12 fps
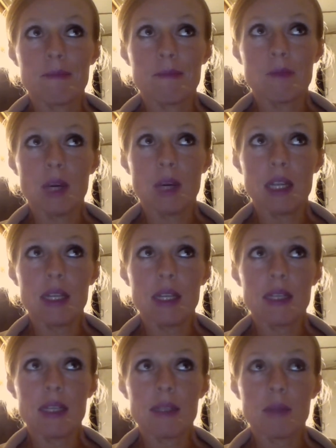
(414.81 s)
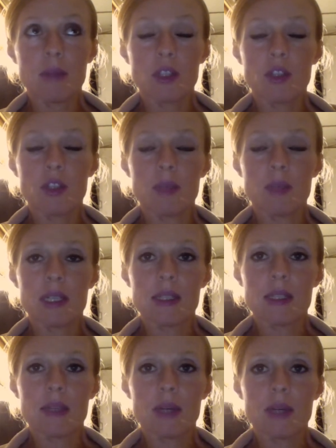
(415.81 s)
why that is, I'm not sure,
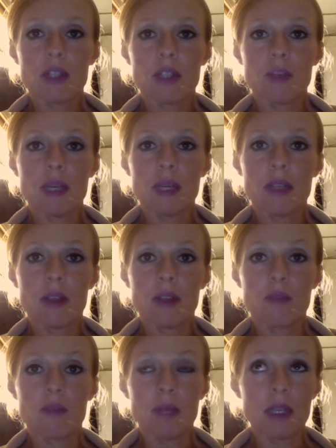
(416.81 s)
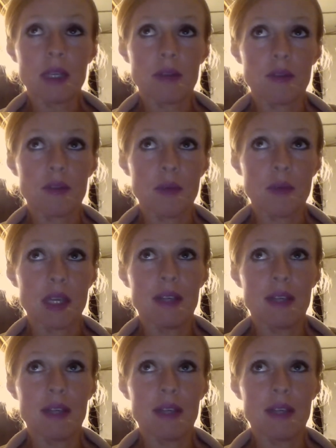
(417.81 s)
because they were actually making a lot of money off of me.